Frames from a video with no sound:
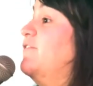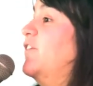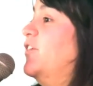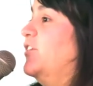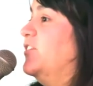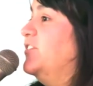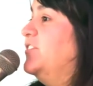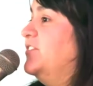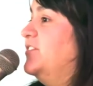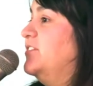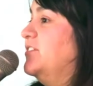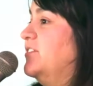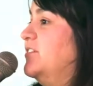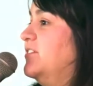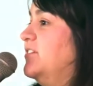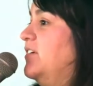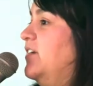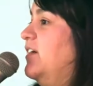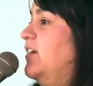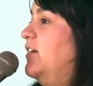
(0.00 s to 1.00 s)
first,
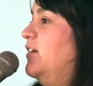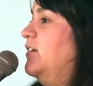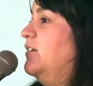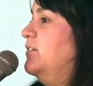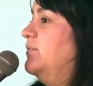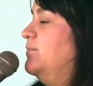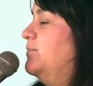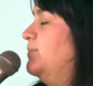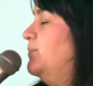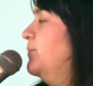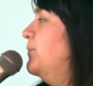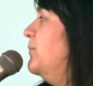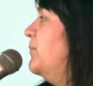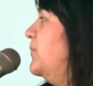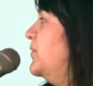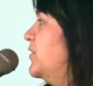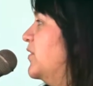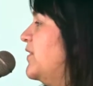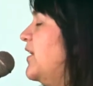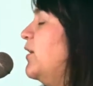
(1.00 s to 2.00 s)

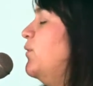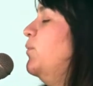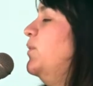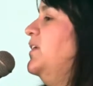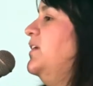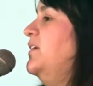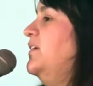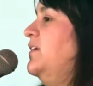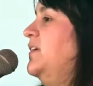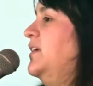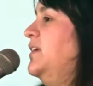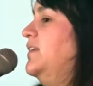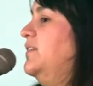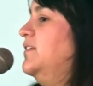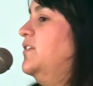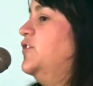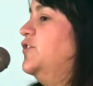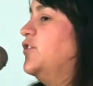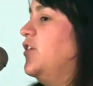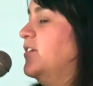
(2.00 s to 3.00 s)
so that we
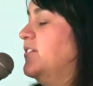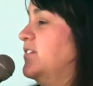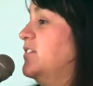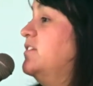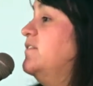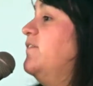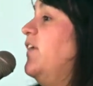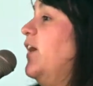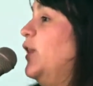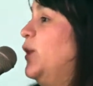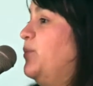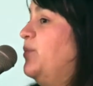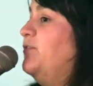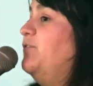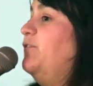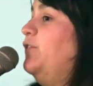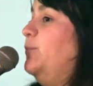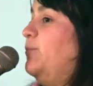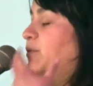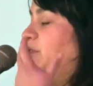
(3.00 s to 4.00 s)
start to develop a
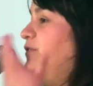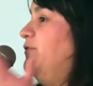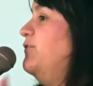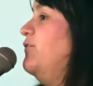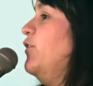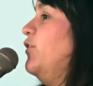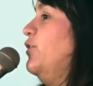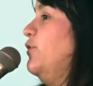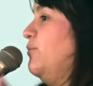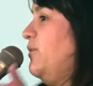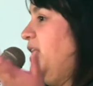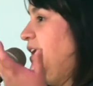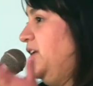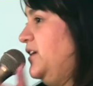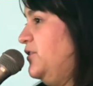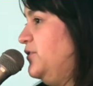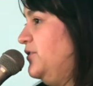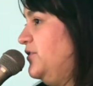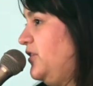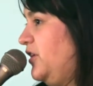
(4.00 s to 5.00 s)
footprint for the
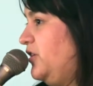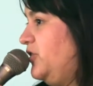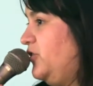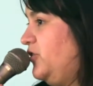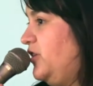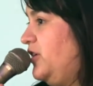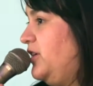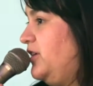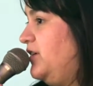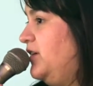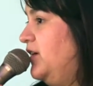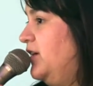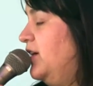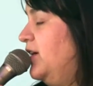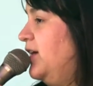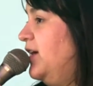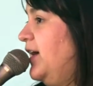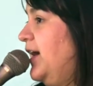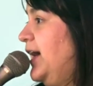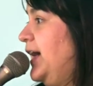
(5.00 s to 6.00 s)
radio station.
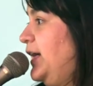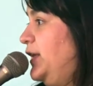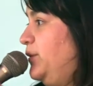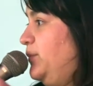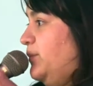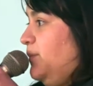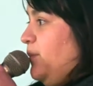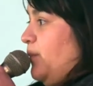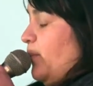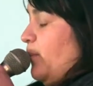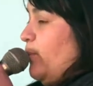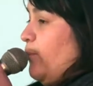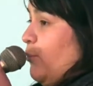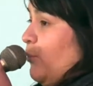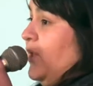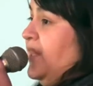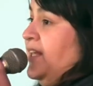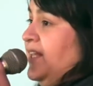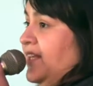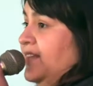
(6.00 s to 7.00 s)
And
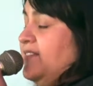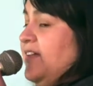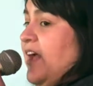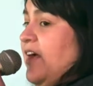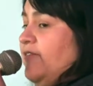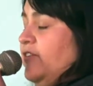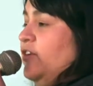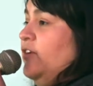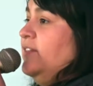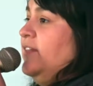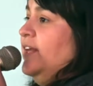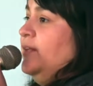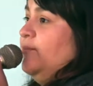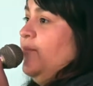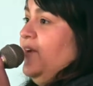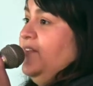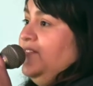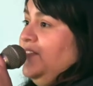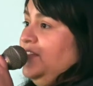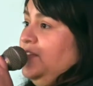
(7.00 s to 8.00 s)
we need to have an online
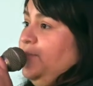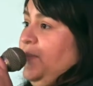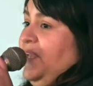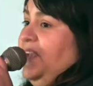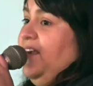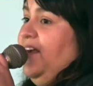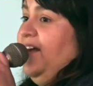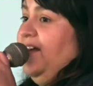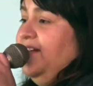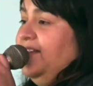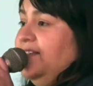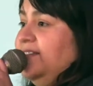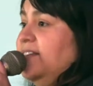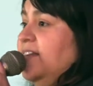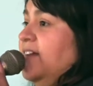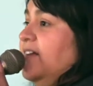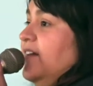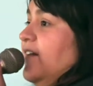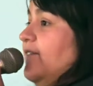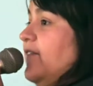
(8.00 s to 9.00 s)
presence because
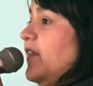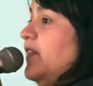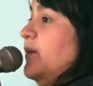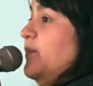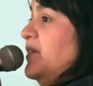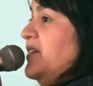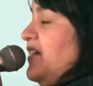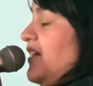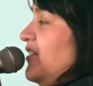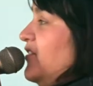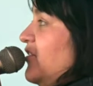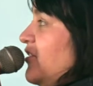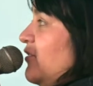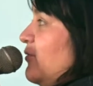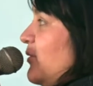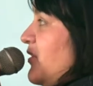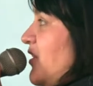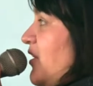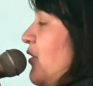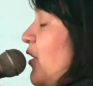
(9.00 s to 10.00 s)
of the limitations
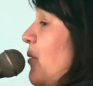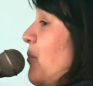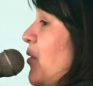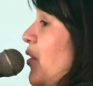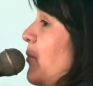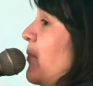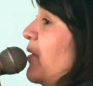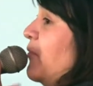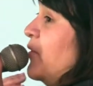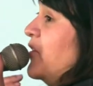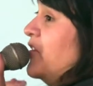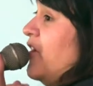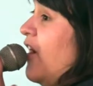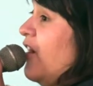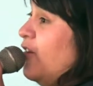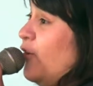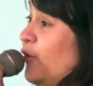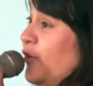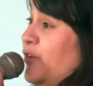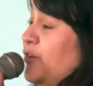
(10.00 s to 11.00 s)
within our permit. We're
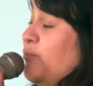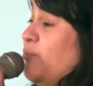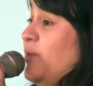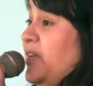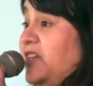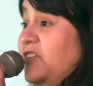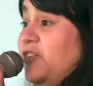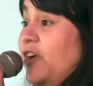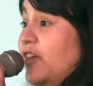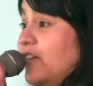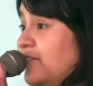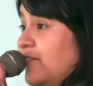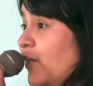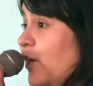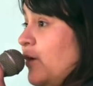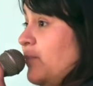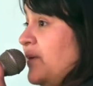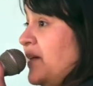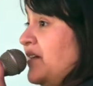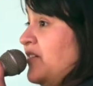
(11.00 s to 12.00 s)
not going to reach all of
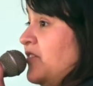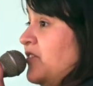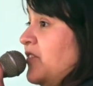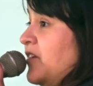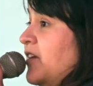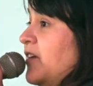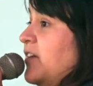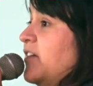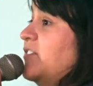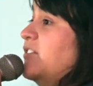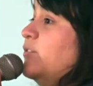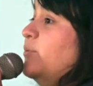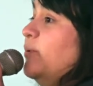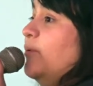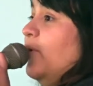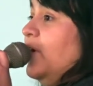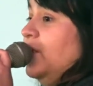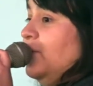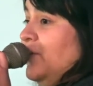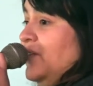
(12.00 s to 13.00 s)
Long Beach. So we
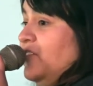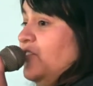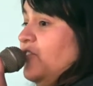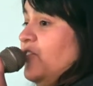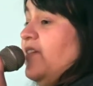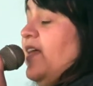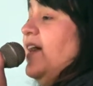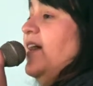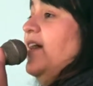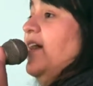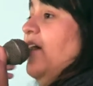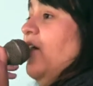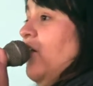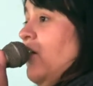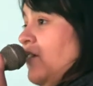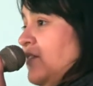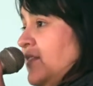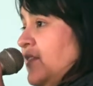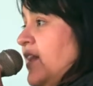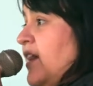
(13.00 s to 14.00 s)
want to make sure that
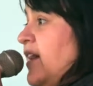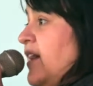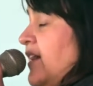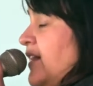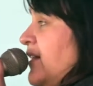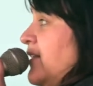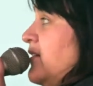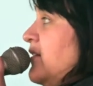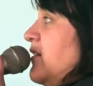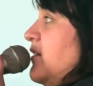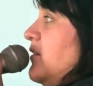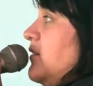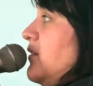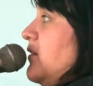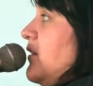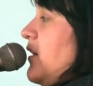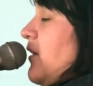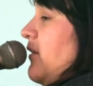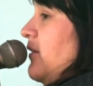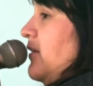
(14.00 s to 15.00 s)
online
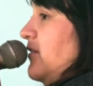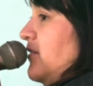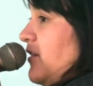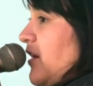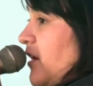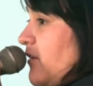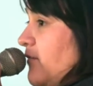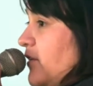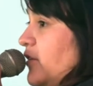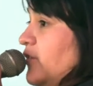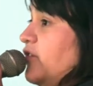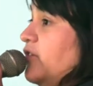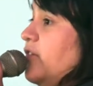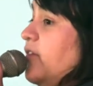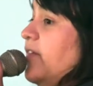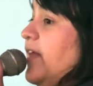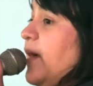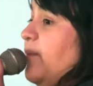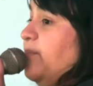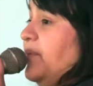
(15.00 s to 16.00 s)
there is coverage
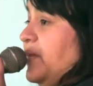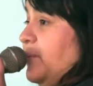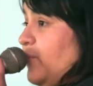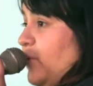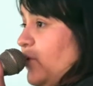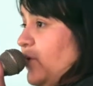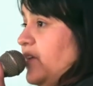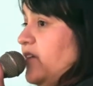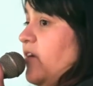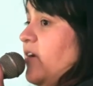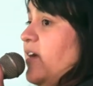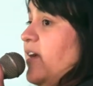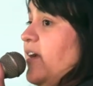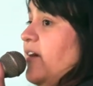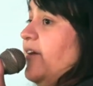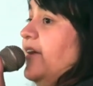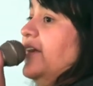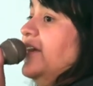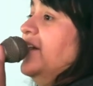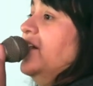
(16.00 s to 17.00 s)
so that people in our
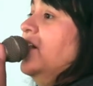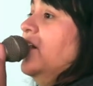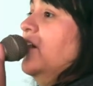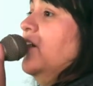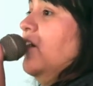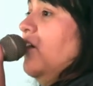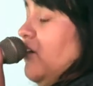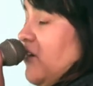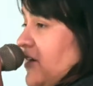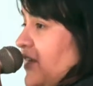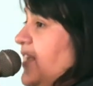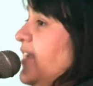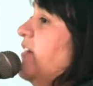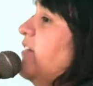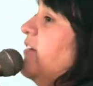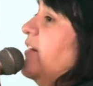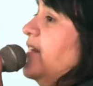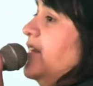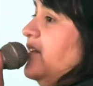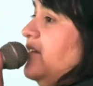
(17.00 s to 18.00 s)
area are
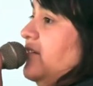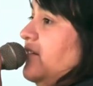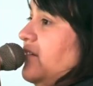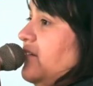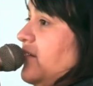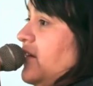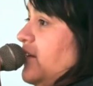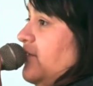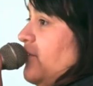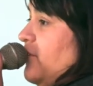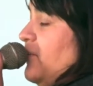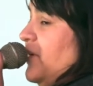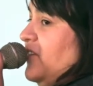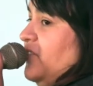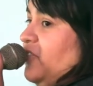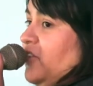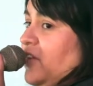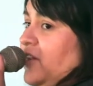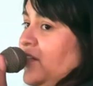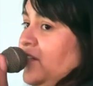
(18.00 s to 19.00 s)
hearing
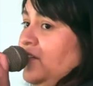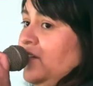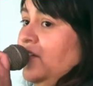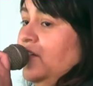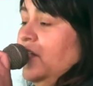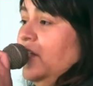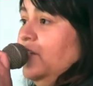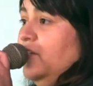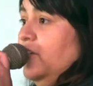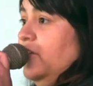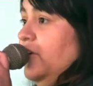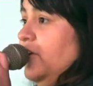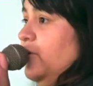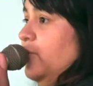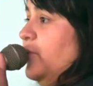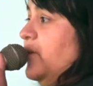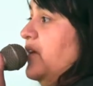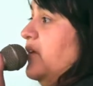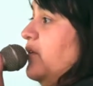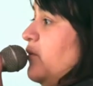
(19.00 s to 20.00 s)
information. And you know,
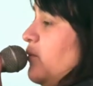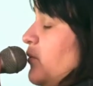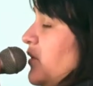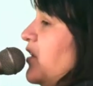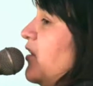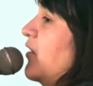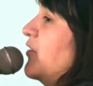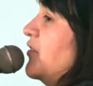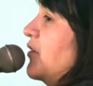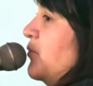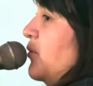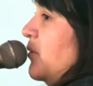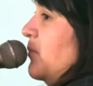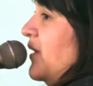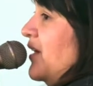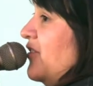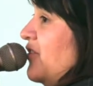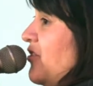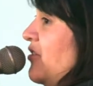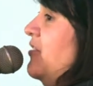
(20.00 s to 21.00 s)
we also will
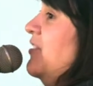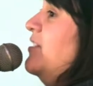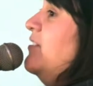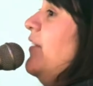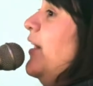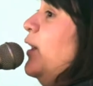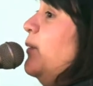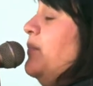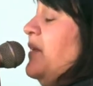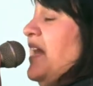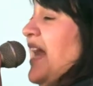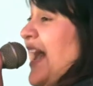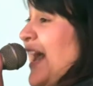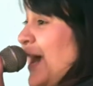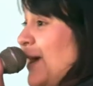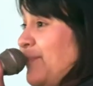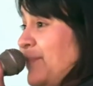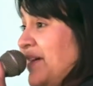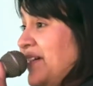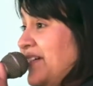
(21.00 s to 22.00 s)
make sure to develop an
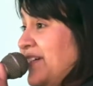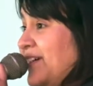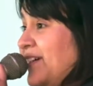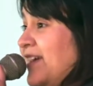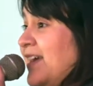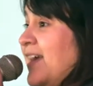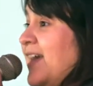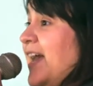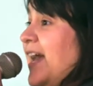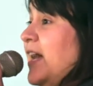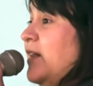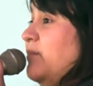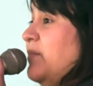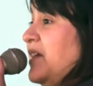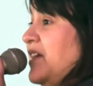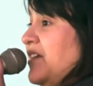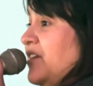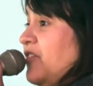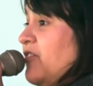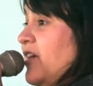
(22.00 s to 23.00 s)
app and
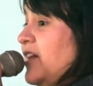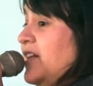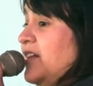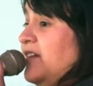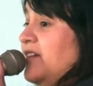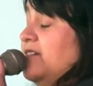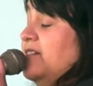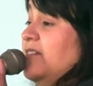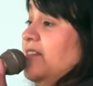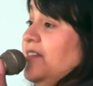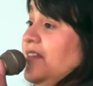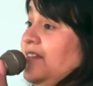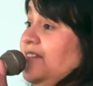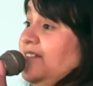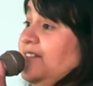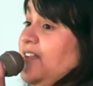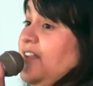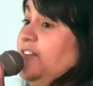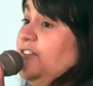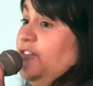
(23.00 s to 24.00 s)
be integrated into
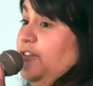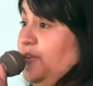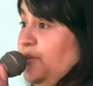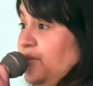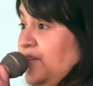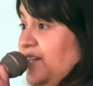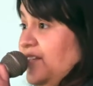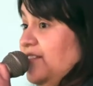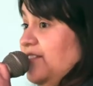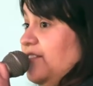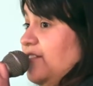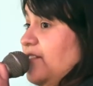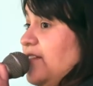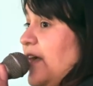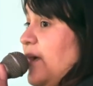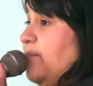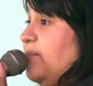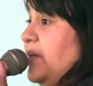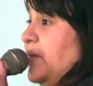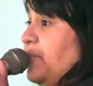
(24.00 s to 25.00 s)
things like TuneIn, so
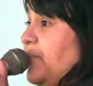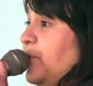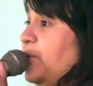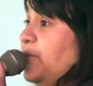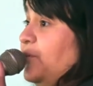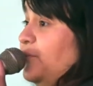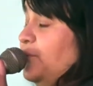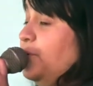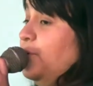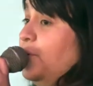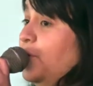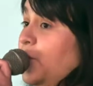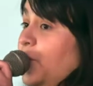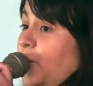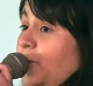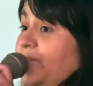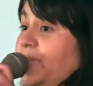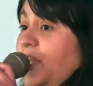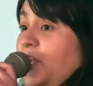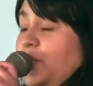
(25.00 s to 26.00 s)
that people who,
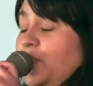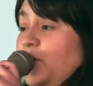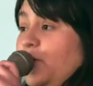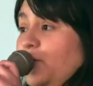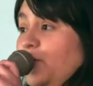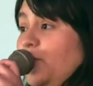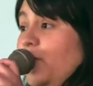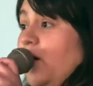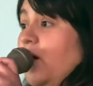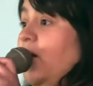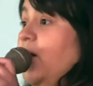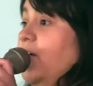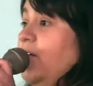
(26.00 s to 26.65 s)
you know,